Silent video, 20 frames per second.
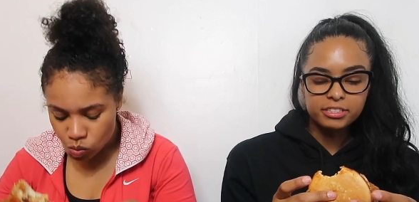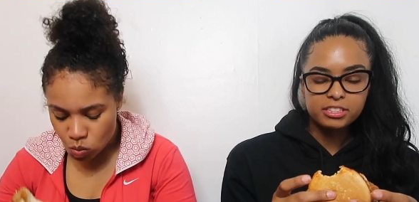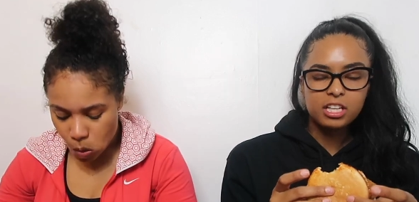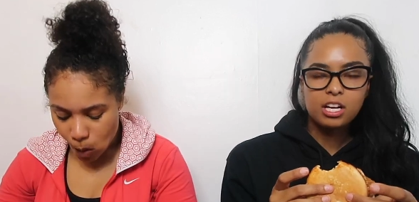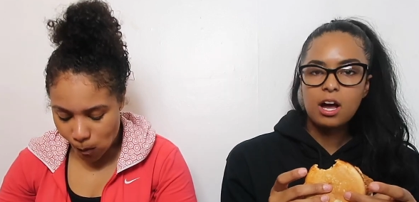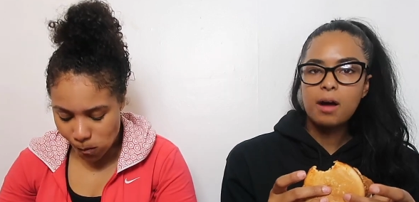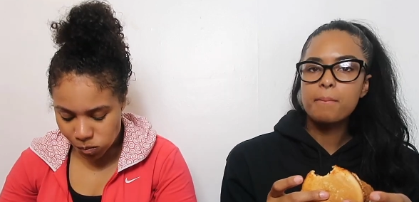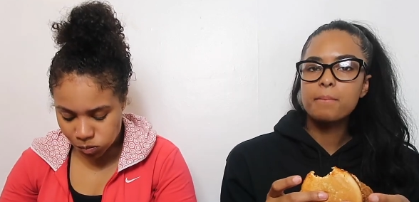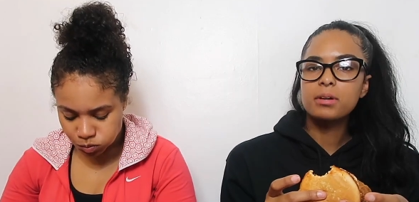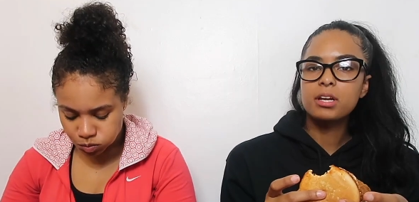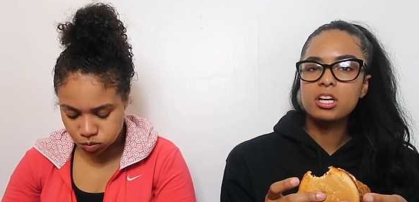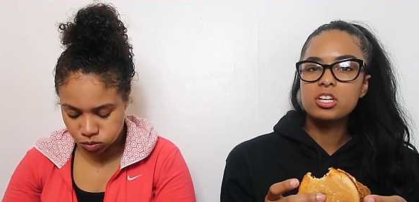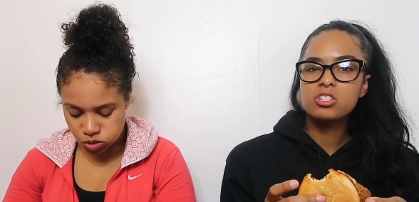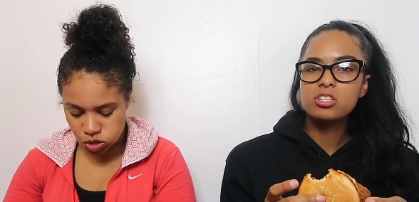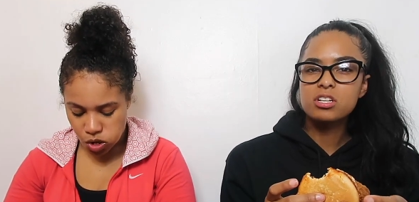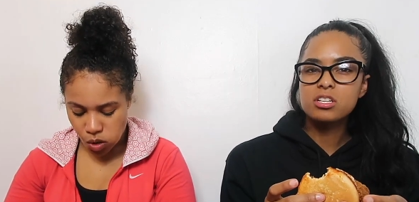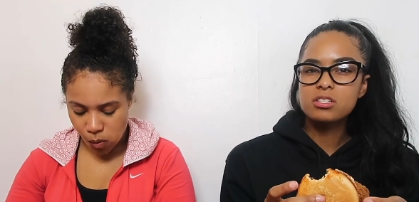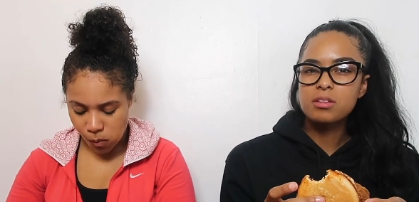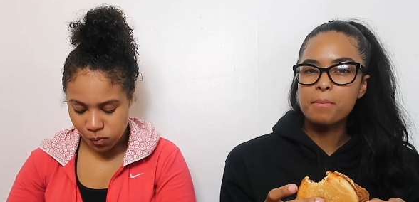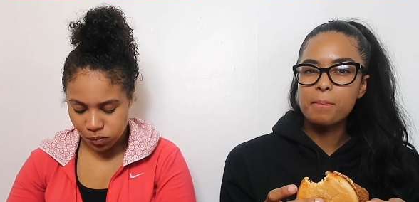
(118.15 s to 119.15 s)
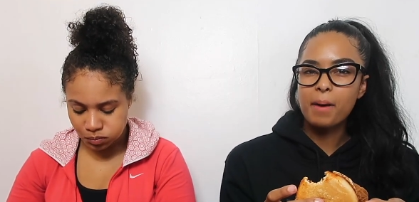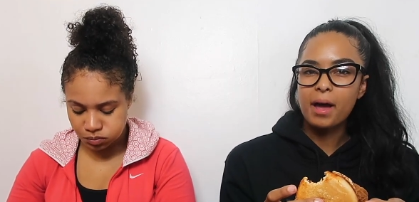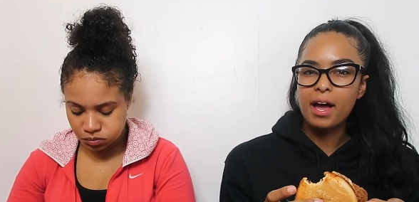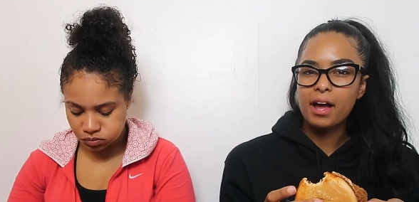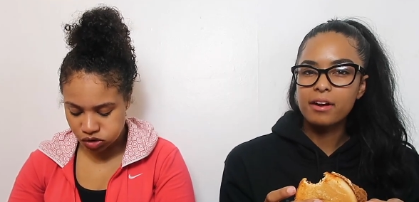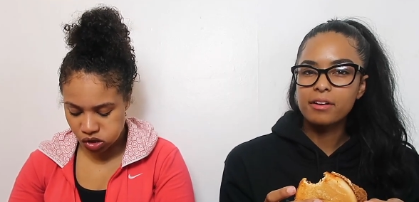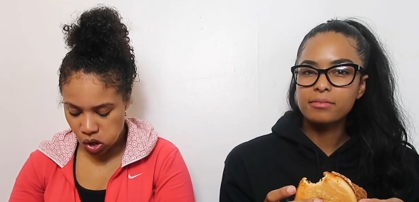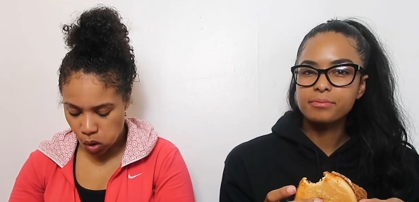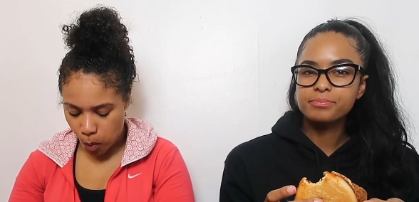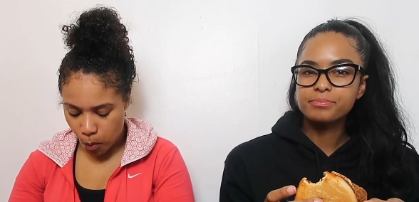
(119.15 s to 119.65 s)
Speaker 1: the combination isn't
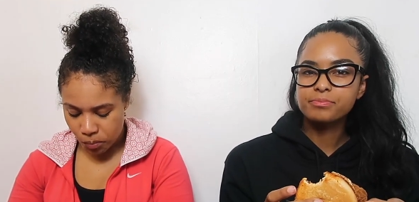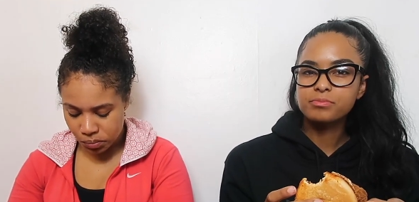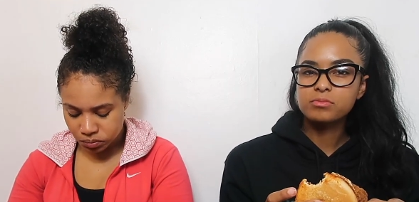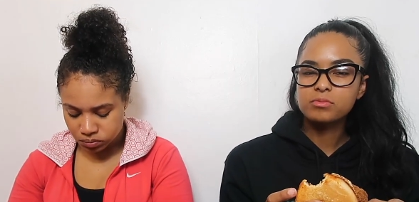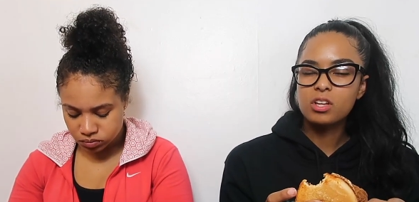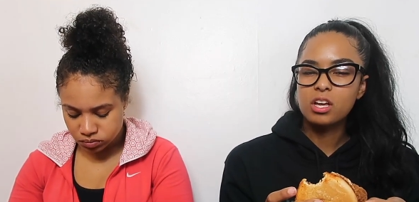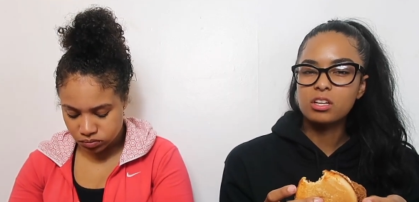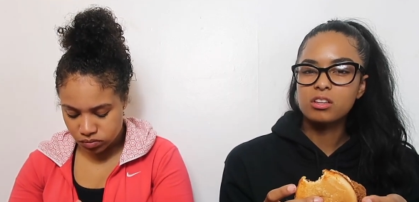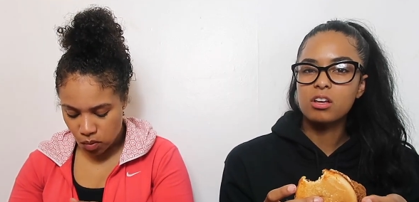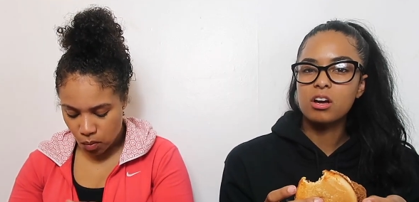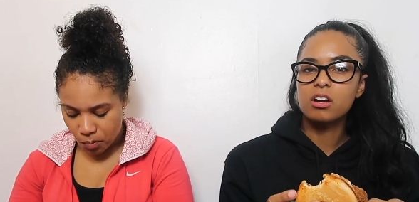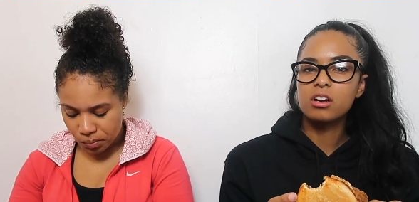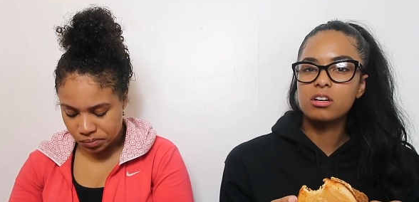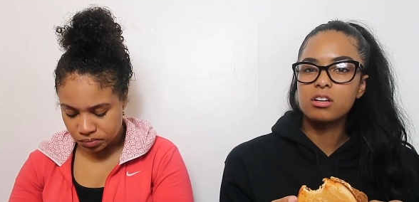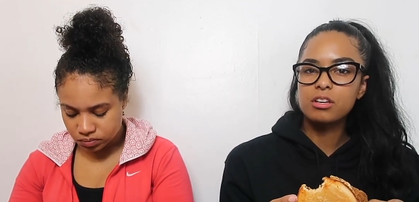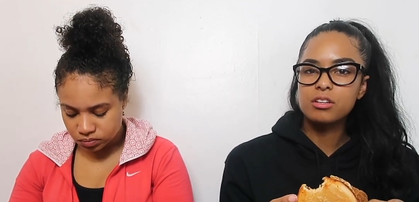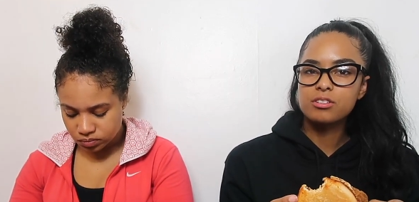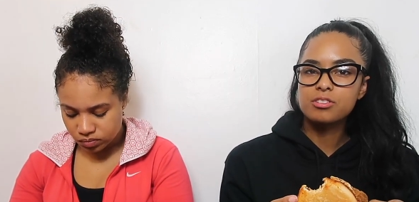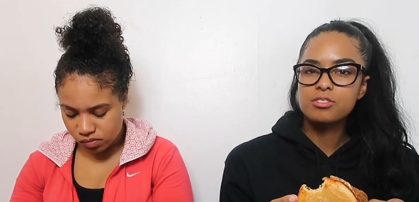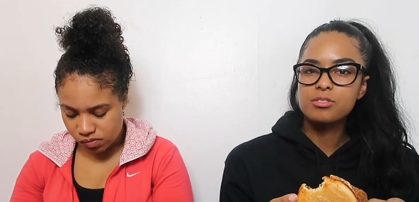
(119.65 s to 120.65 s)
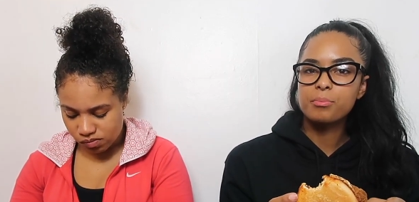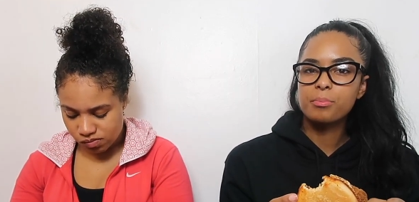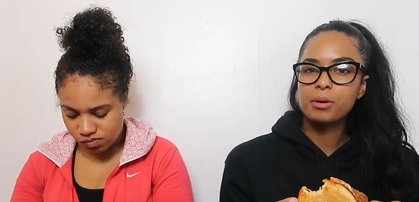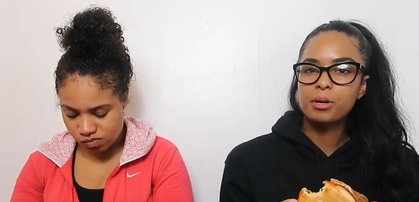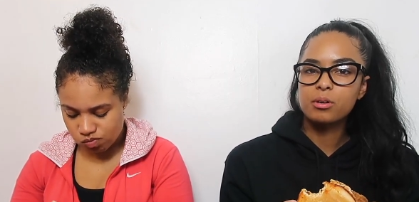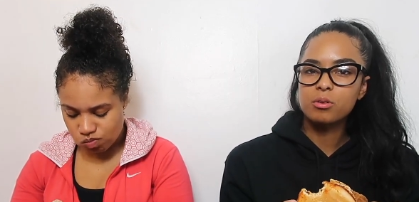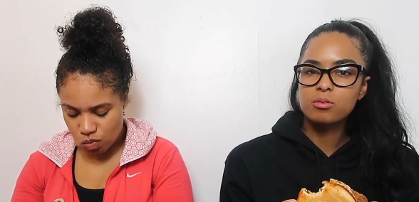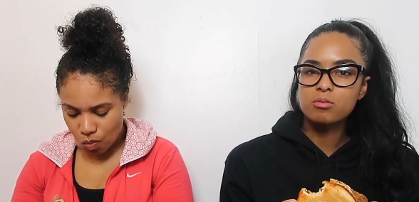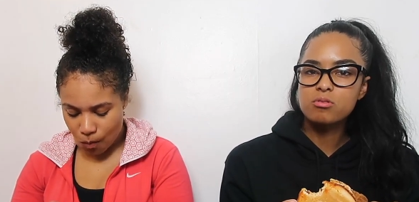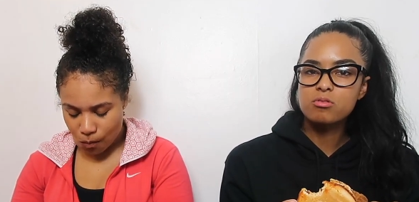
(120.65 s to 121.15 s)
bad. Like the onions, the
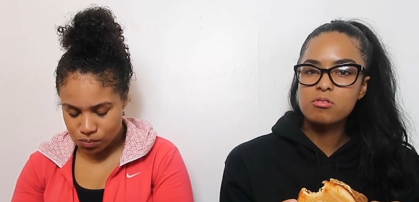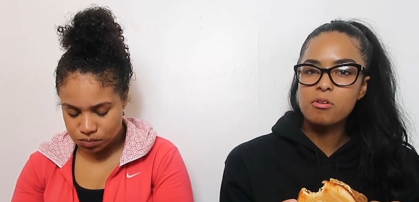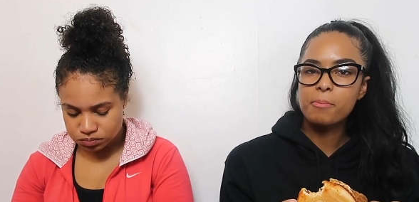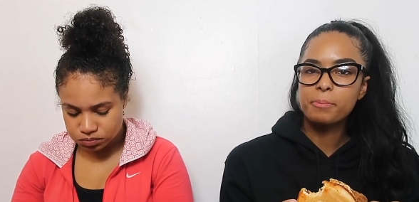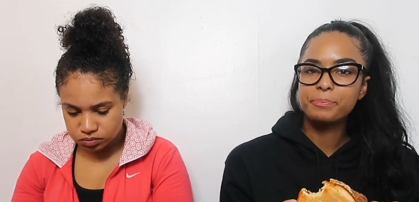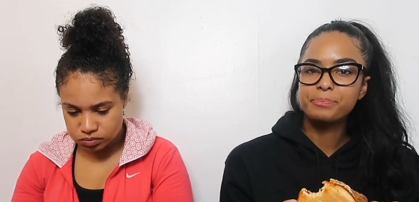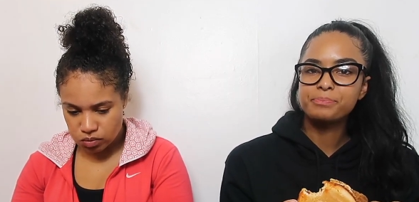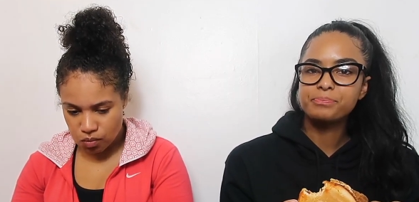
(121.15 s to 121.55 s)
pickles.